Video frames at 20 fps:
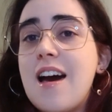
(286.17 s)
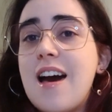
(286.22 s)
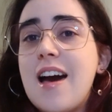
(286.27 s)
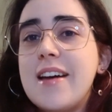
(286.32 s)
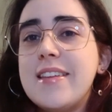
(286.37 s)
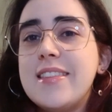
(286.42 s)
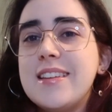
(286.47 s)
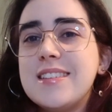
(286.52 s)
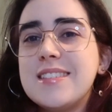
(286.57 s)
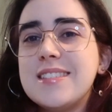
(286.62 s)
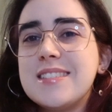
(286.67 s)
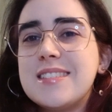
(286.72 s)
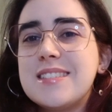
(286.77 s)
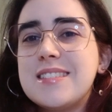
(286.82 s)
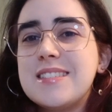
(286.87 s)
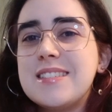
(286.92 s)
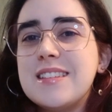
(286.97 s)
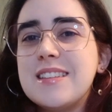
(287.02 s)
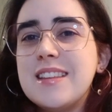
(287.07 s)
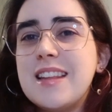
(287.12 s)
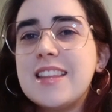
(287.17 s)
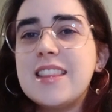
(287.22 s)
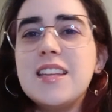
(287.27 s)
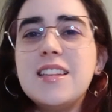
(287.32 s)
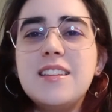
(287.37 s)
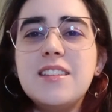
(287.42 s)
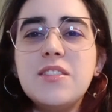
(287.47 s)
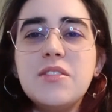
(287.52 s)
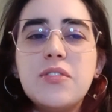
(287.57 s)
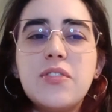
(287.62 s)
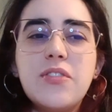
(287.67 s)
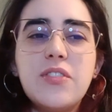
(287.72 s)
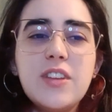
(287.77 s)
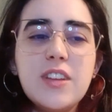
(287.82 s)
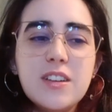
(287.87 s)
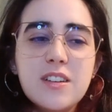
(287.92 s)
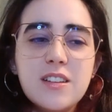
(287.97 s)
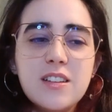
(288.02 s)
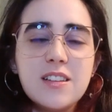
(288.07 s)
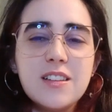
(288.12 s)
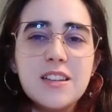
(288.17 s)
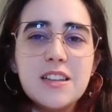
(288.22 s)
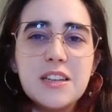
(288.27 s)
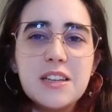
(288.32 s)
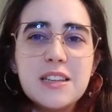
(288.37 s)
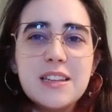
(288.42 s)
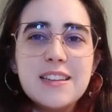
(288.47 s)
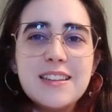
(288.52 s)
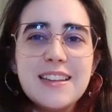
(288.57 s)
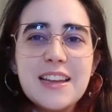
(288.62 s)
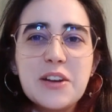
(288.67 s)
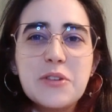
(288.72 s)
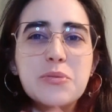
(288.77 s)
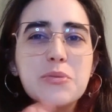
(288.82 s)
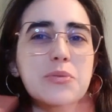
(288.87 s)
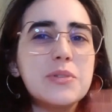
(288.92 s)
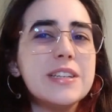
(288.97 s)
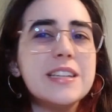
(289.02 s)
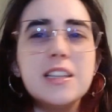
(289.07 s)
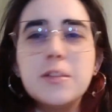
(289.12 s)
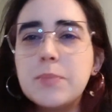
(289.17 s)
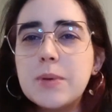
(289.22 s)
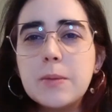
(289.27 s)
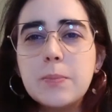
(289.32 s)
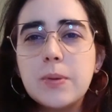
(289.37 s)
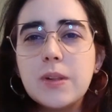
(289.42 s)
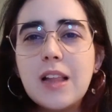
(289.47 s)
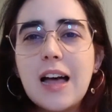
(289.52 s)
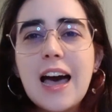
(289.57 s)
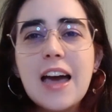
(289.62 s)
I didn't like they didn't feel like real people.